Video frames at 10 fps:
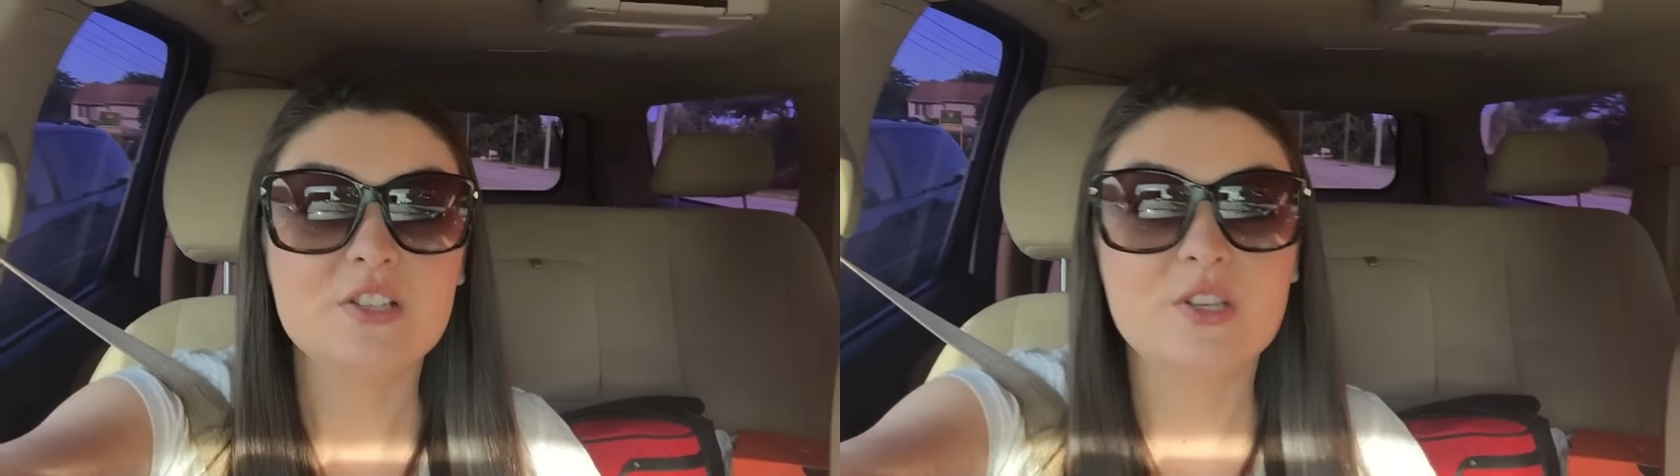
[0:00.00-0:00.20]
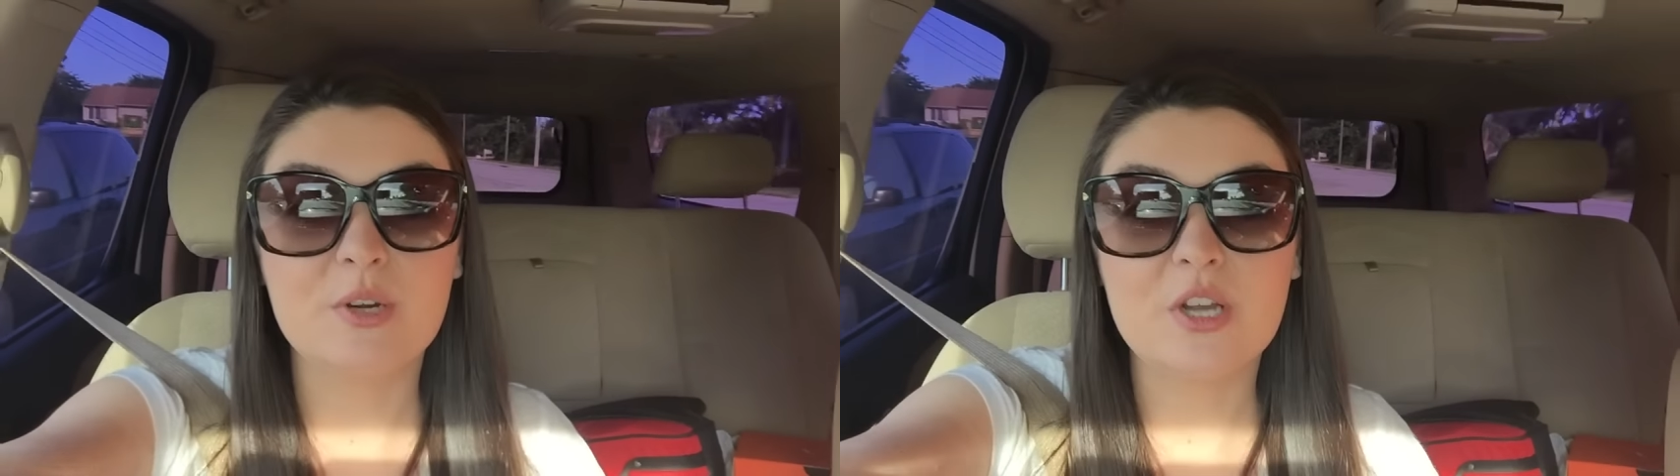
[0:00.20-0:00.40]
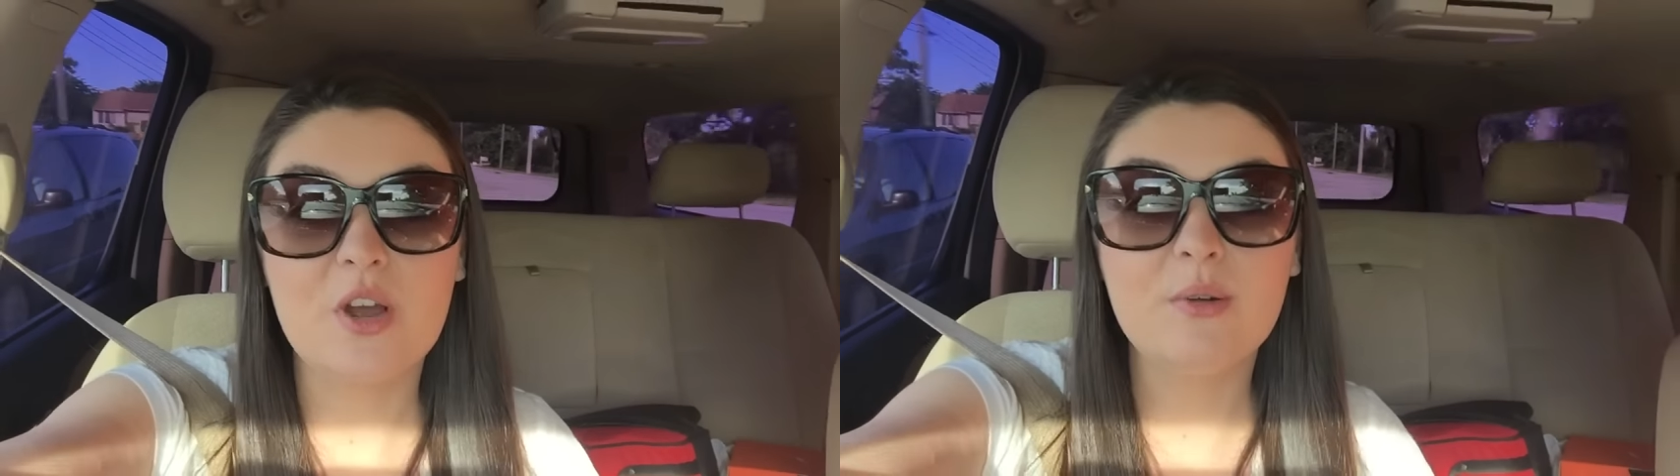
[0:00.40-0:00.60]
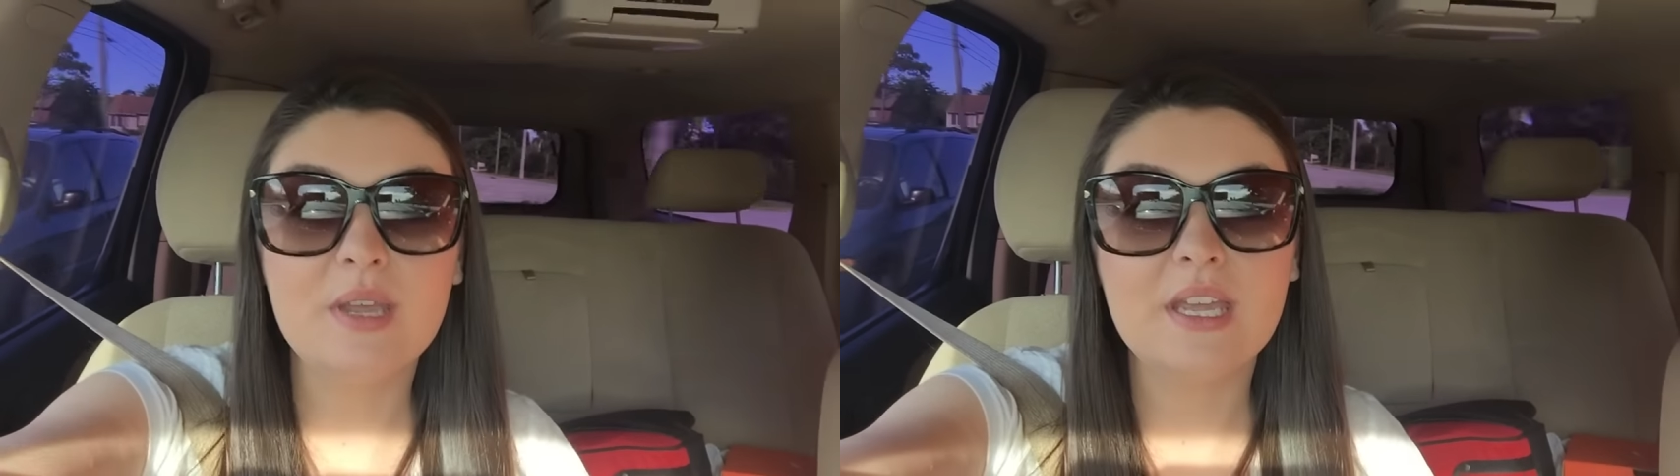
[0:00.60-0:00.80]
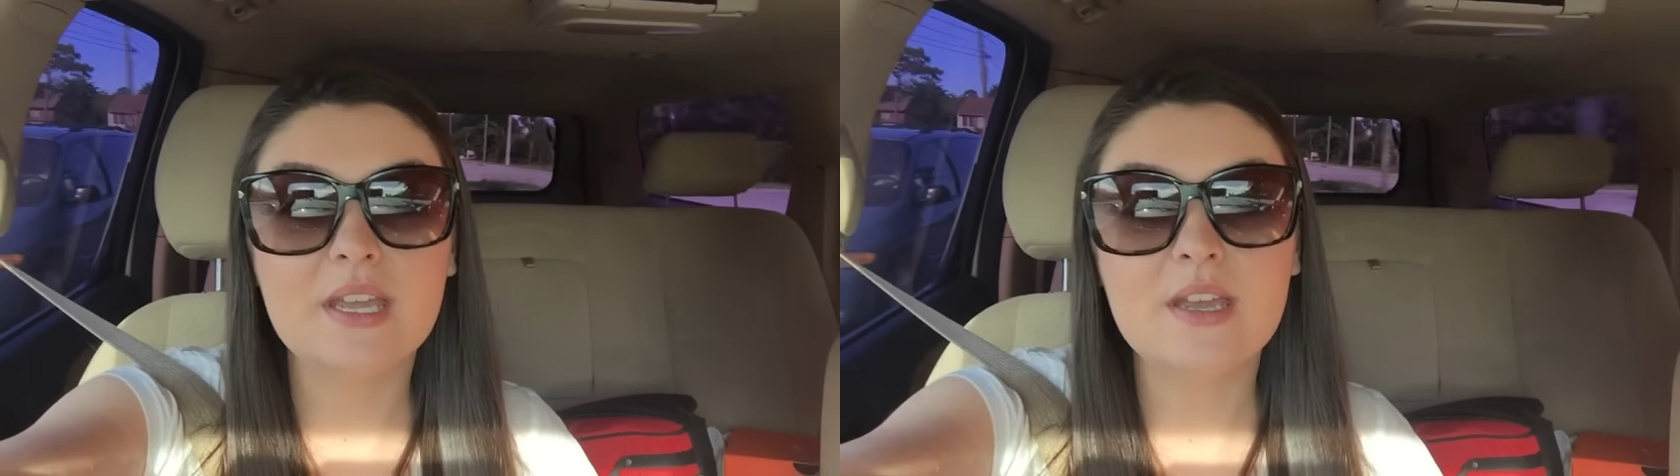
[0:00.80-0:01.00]
So we're
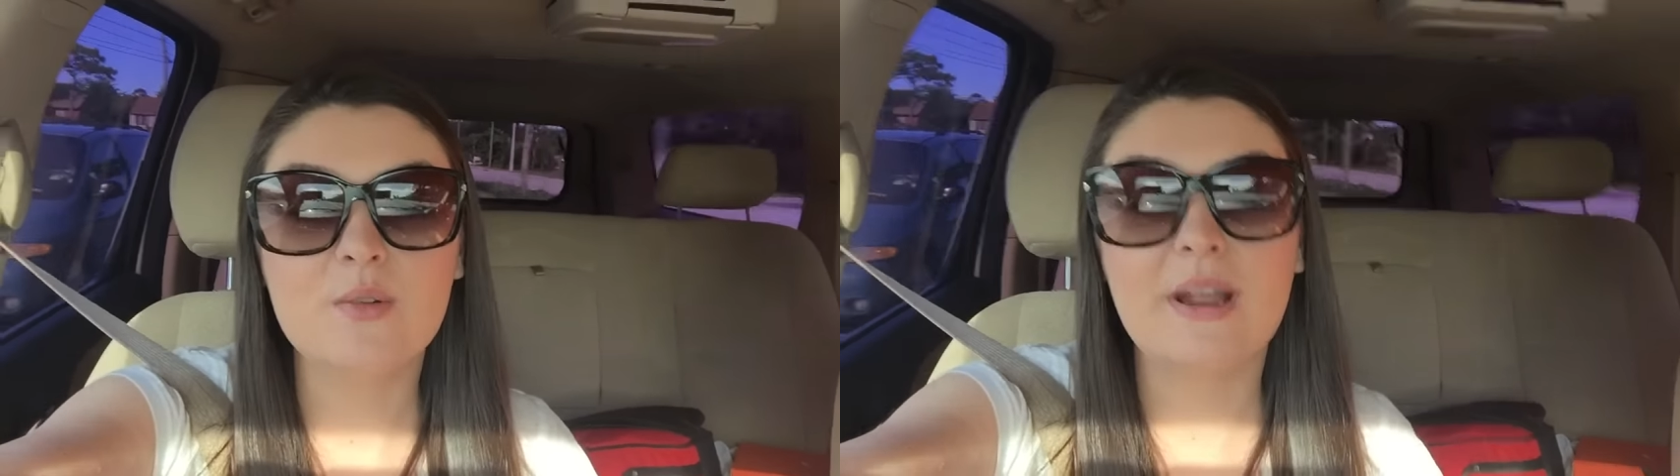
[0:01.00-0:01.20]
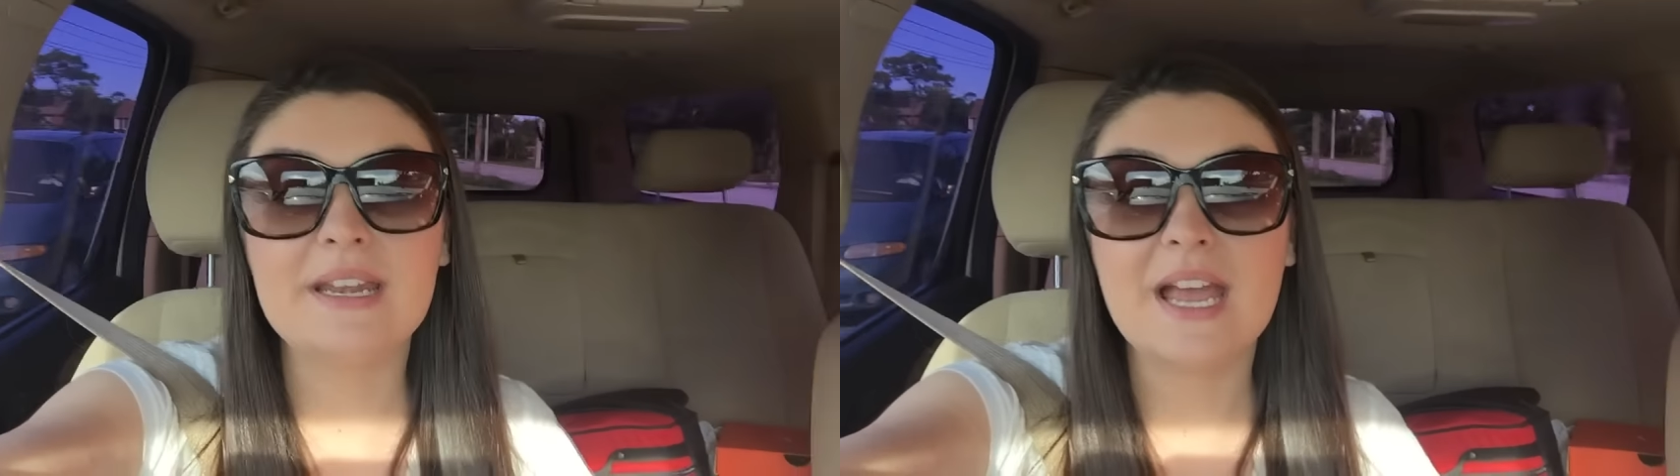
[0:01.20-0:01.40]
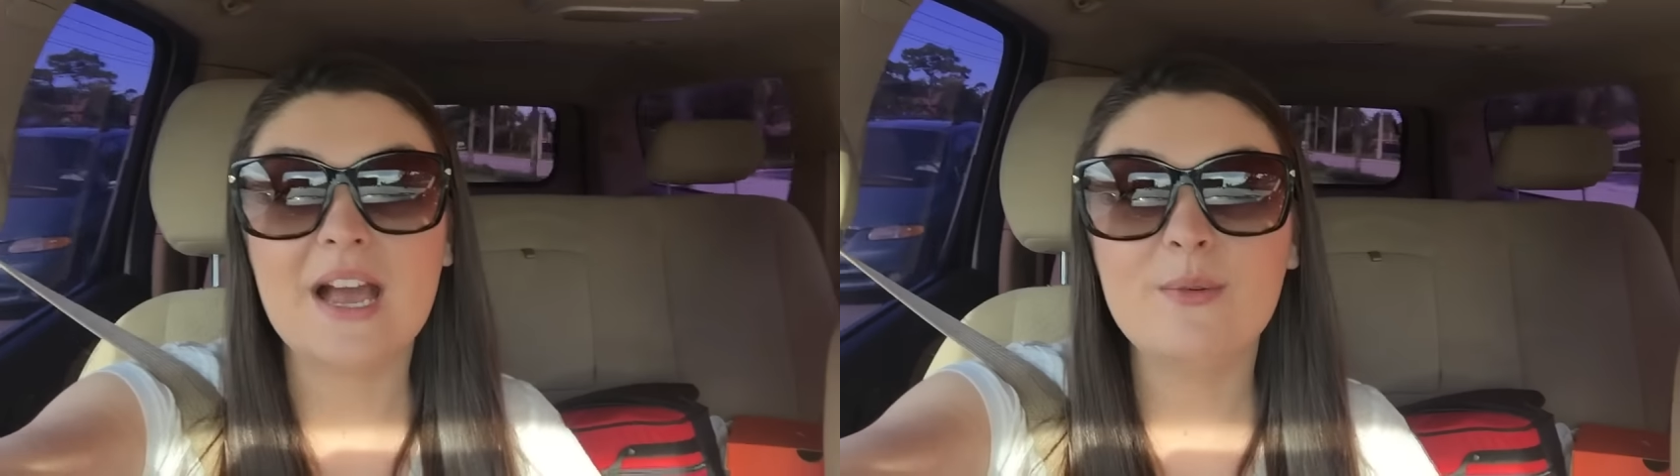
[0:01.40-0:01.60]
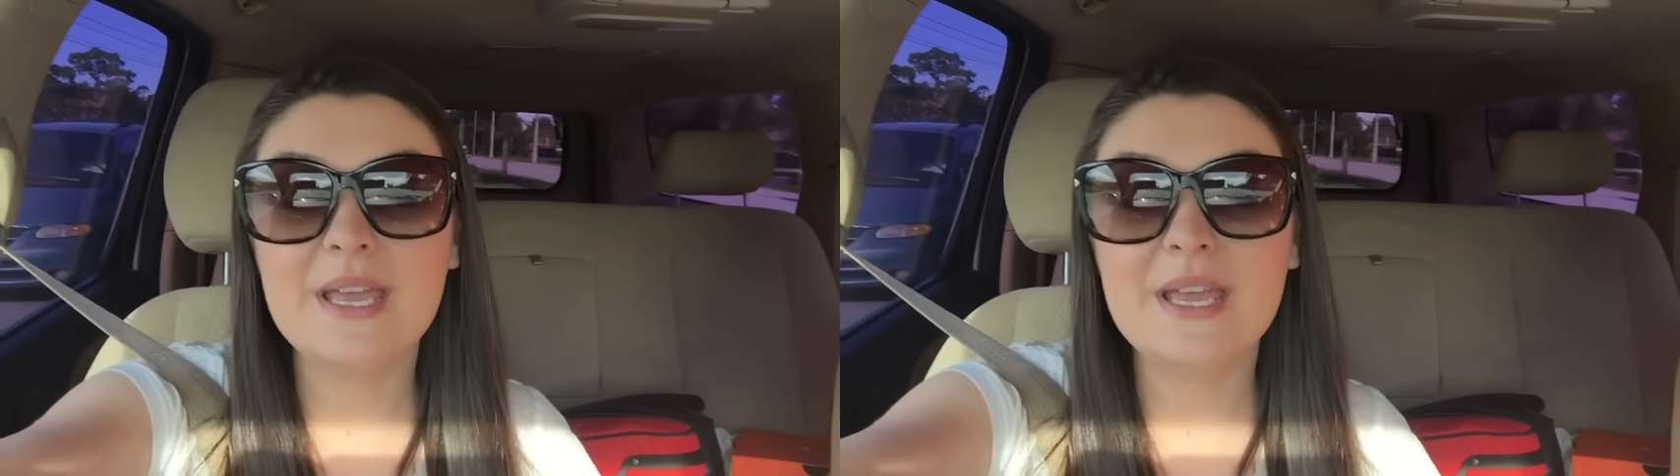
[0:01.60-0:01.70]
going right now.